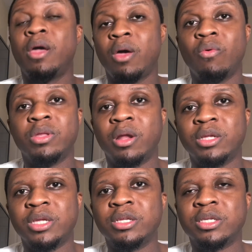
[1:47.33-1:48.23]
with the
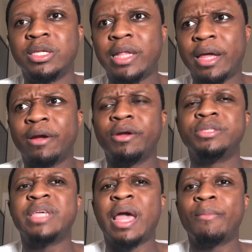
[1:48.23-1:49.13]
Los Angeles
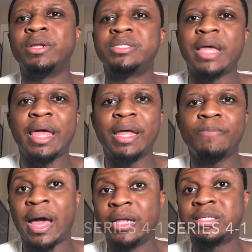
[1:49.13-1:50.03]
Lakers. I'm going to say,
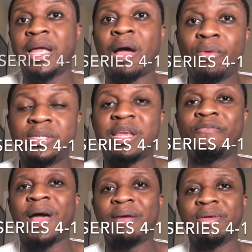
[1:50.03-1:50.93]
honestly, I want to say
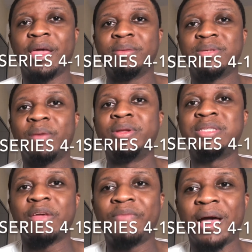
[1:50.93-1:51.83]
five games. I'm going to
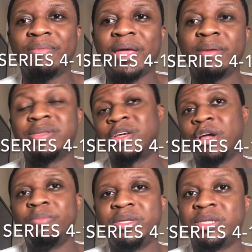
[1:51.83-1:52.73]
say five games. It
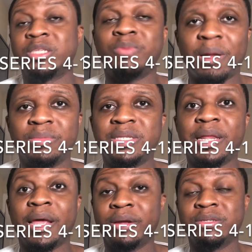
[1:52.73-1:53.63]
could be six, but I'm going to say
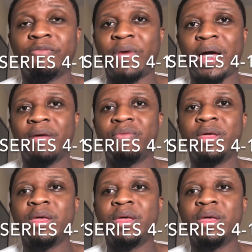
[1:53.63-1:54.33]
Lakers in five.